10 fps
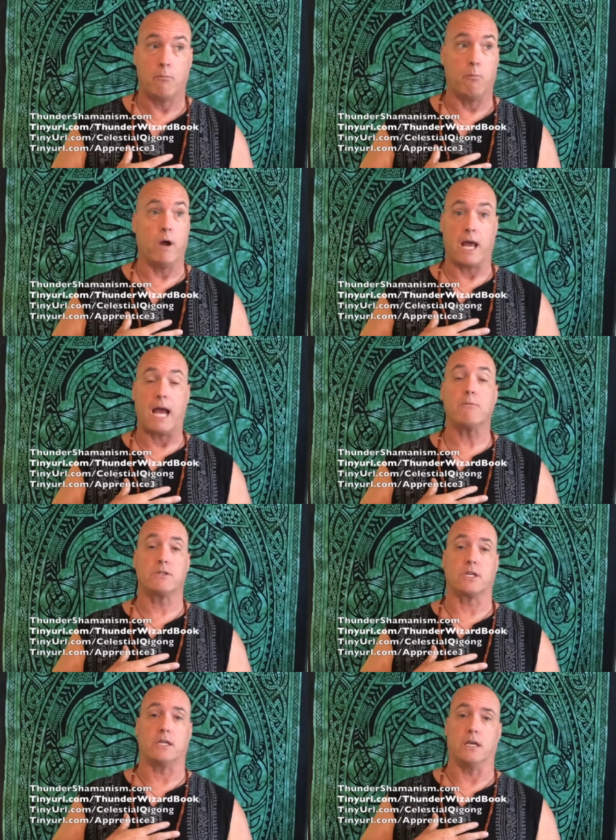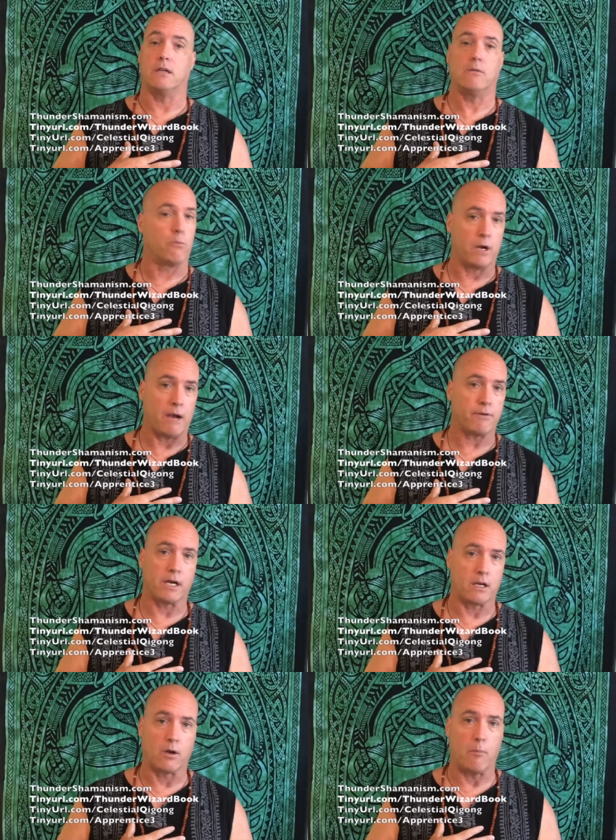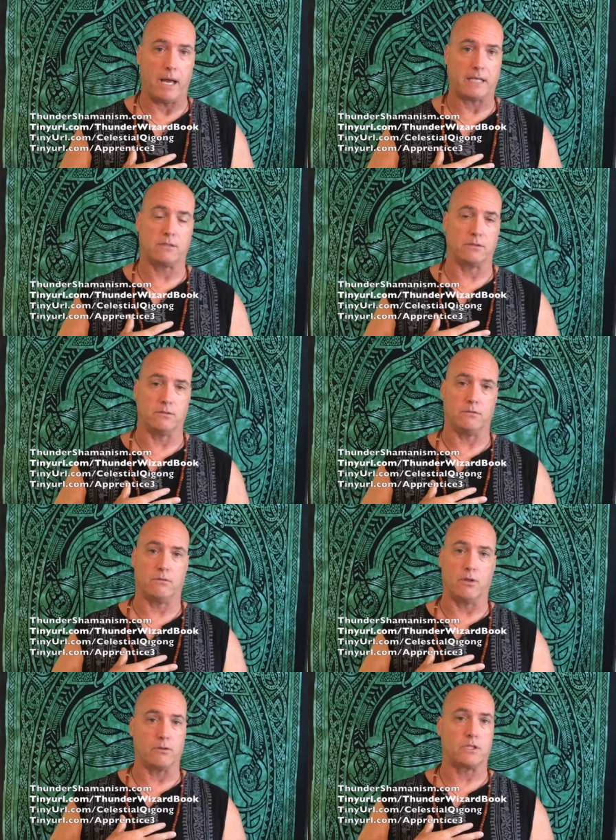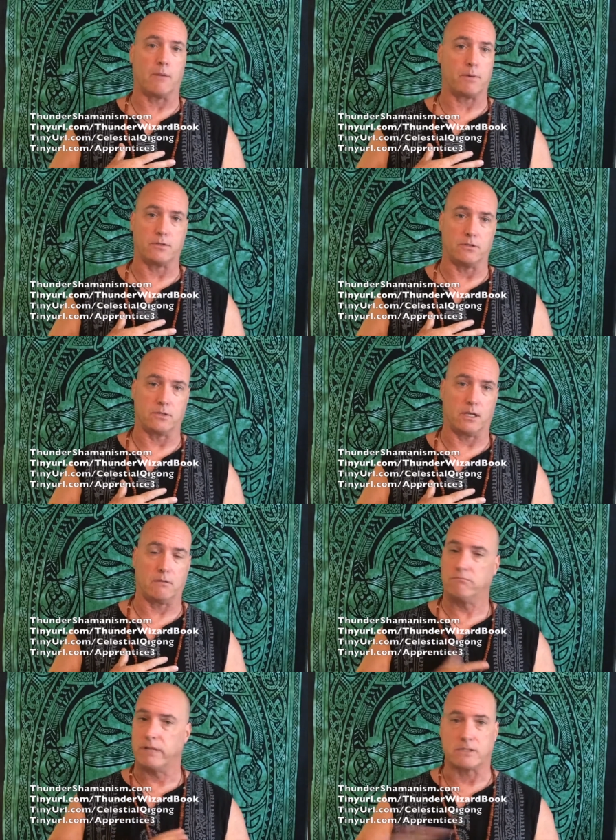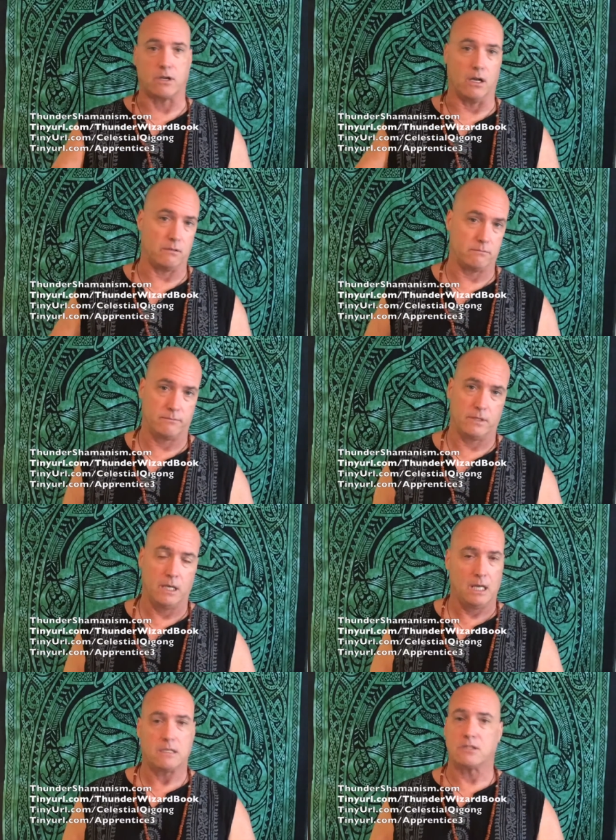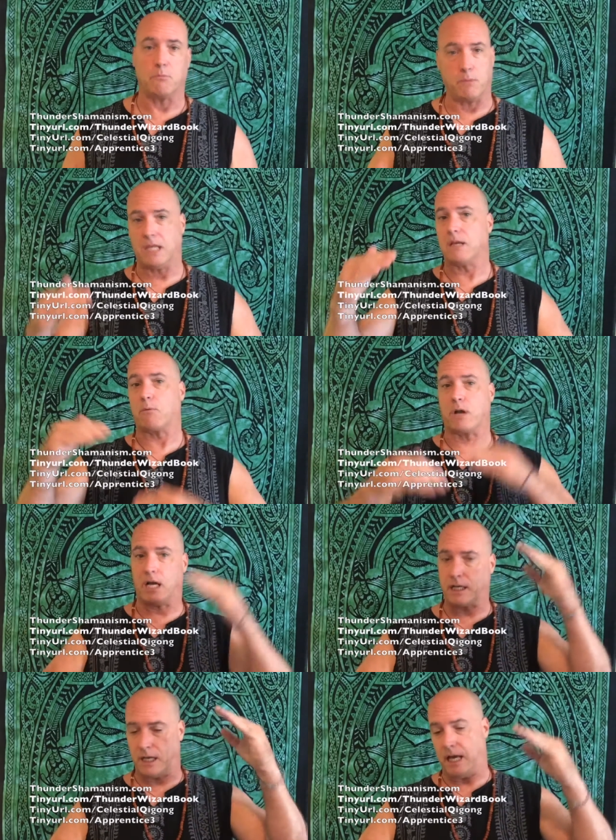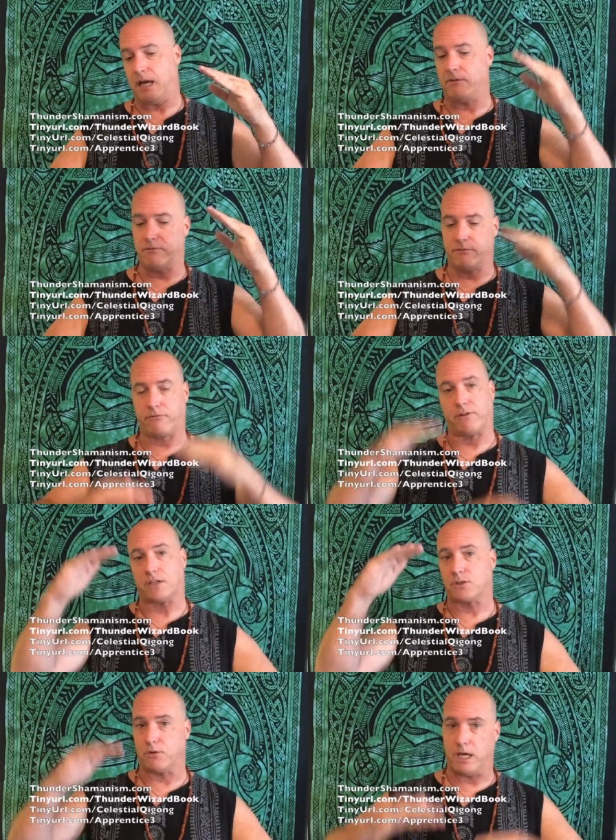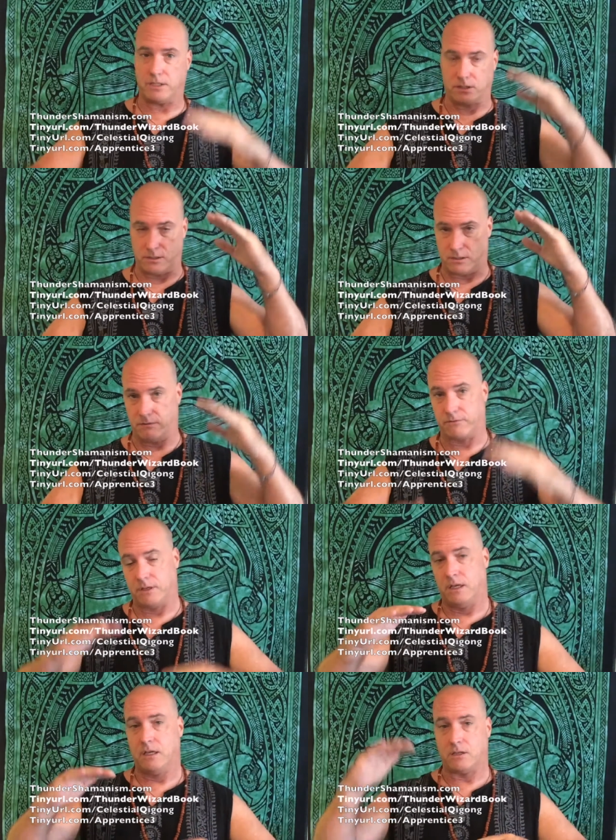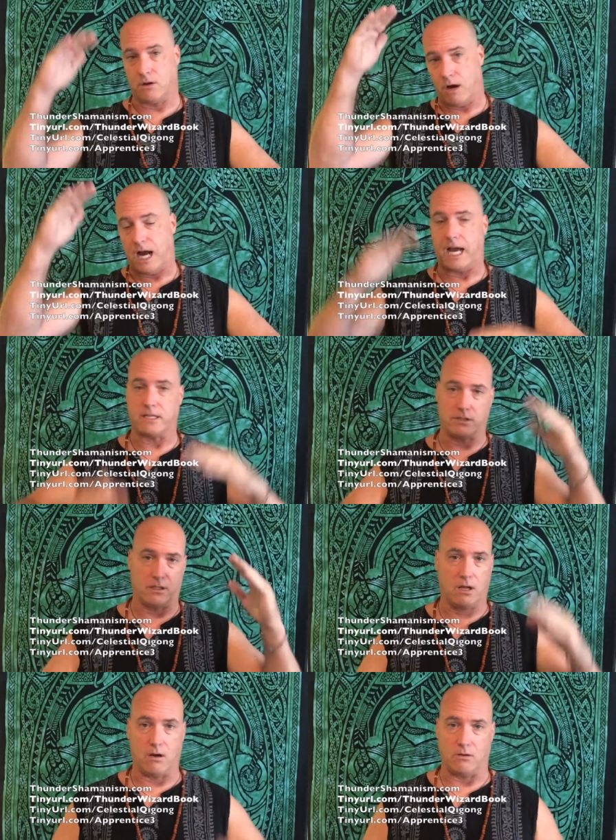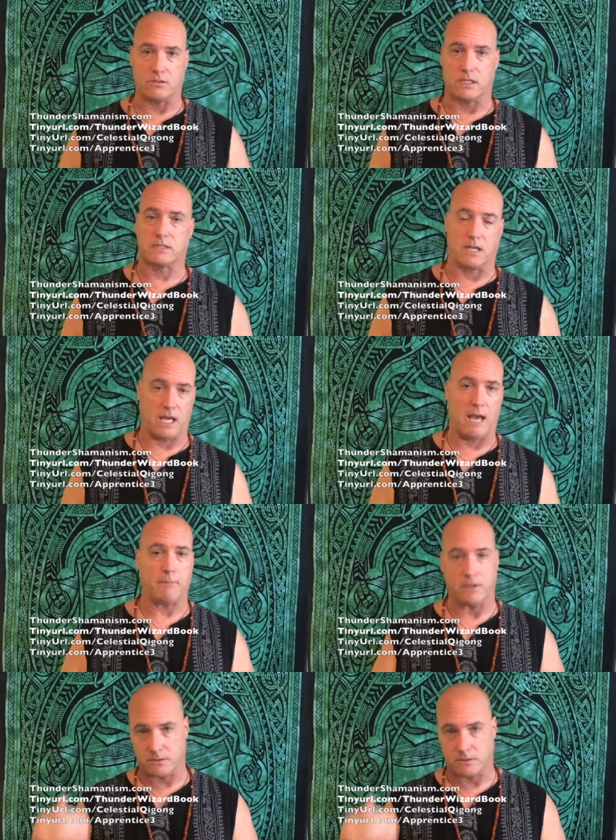when I was a kid, we're never going to go back to those temperatures again. That's gone. Doesn't mean that we're not going to have fluctuations of, you know, highs and lows. That's going to happen.